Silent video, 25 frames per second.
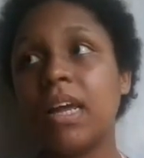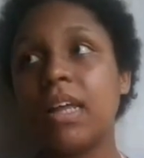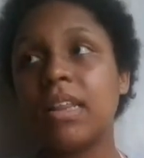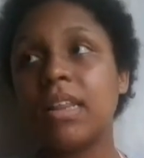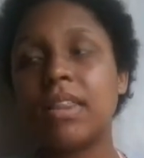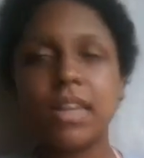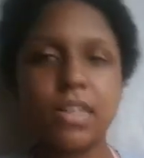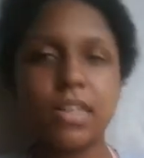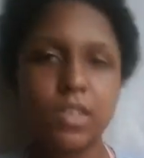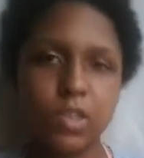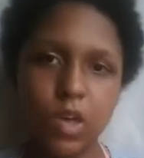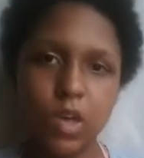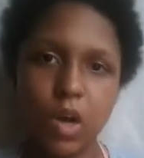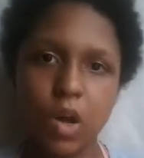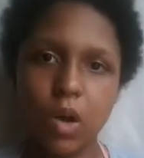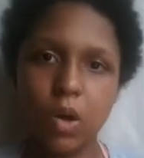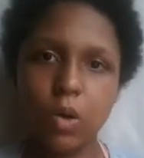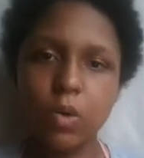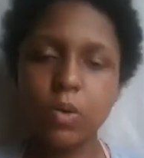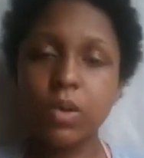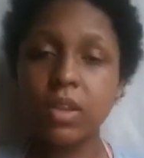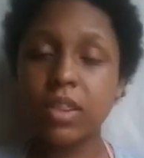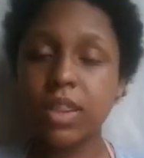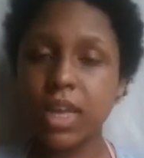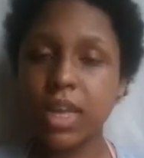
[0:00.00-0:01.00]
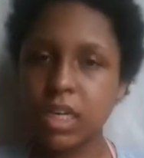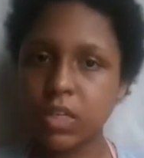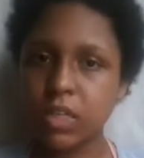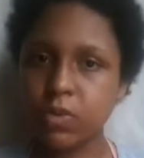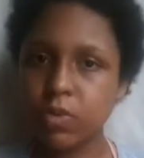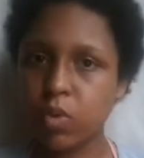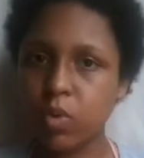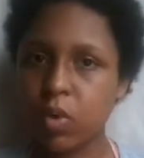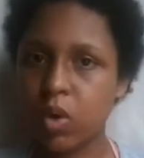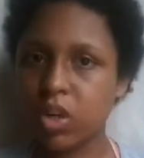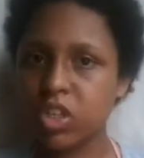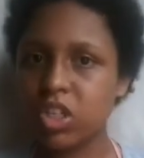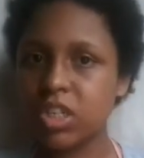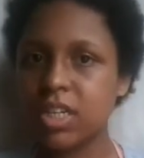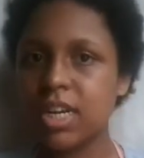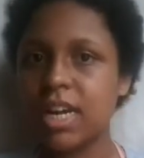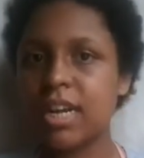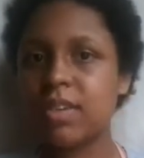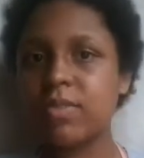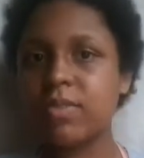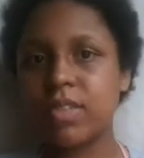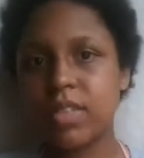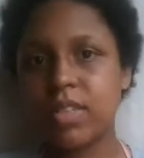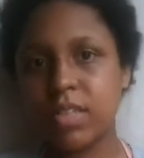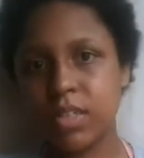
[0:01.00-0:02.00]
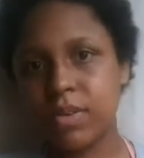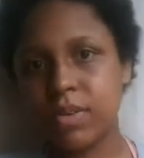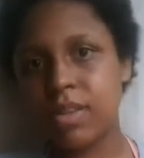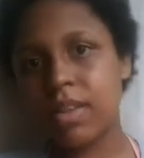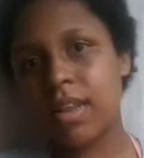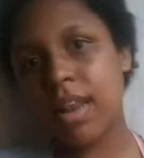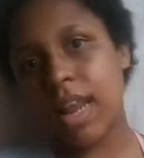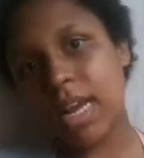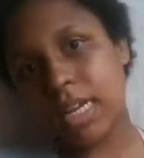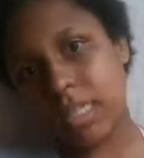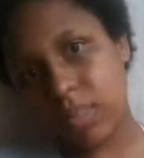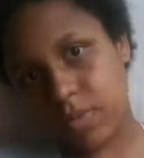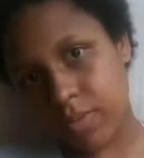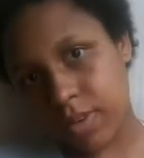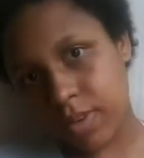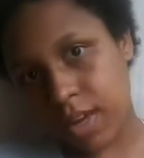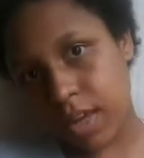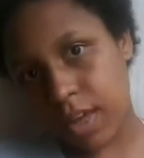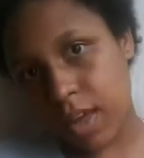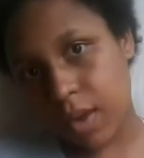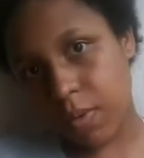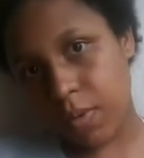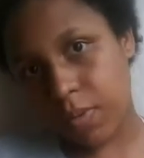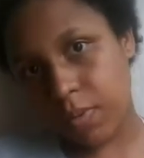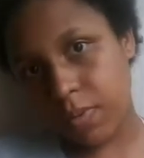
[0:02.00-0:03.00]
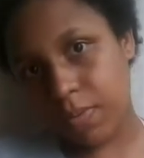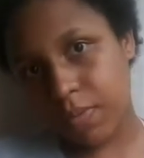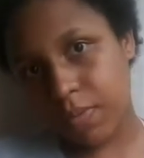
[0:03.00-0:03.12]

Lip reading: that's all. Thanks for watching. I'll see you in the next video.